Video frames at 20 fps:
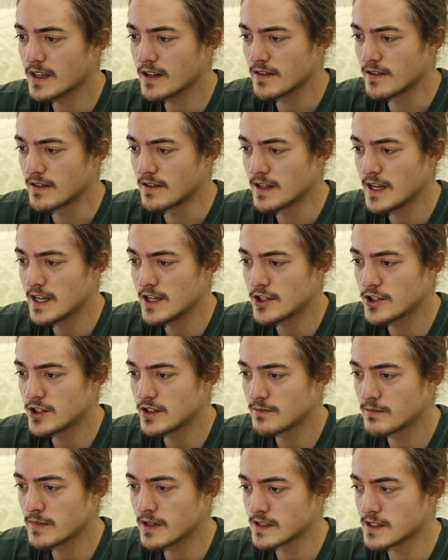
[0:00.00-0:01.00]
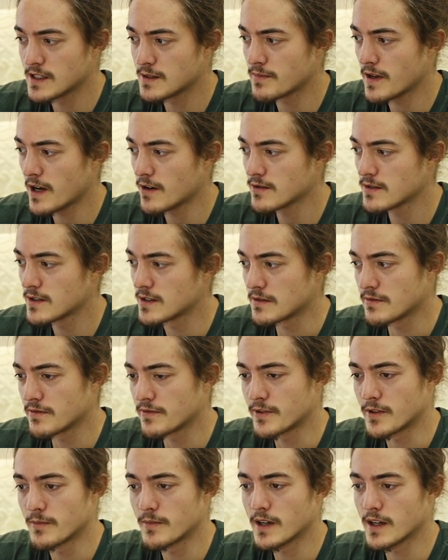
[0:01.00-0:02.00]
The nation my spouse is
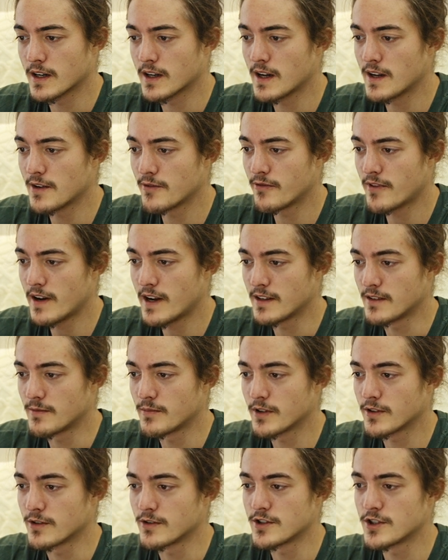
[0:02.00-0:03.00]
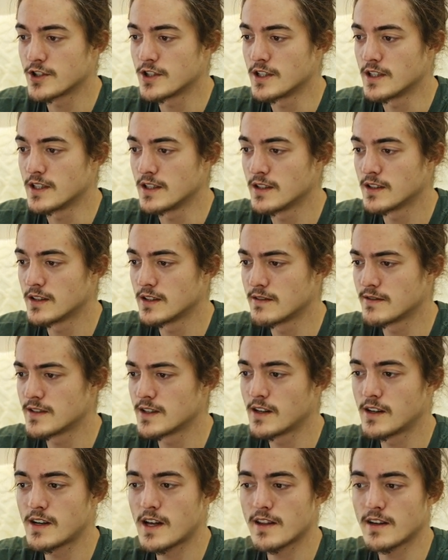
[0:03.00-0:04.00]
from, I can't find it because she lives in
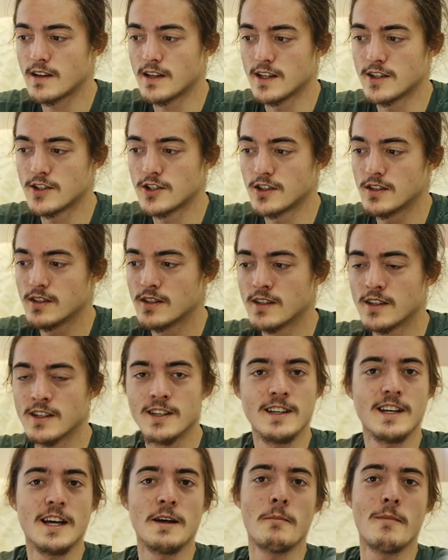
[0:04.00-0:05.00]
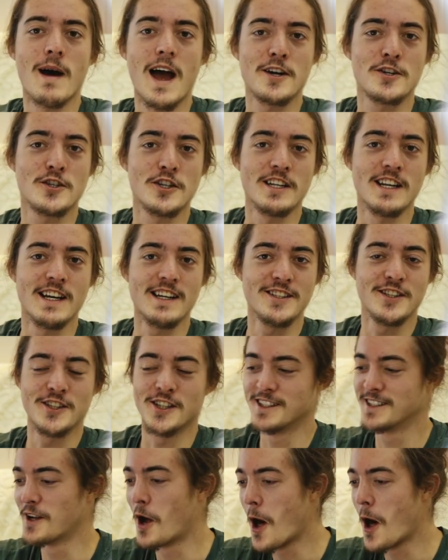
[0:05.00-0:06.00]
another nation. Imagination.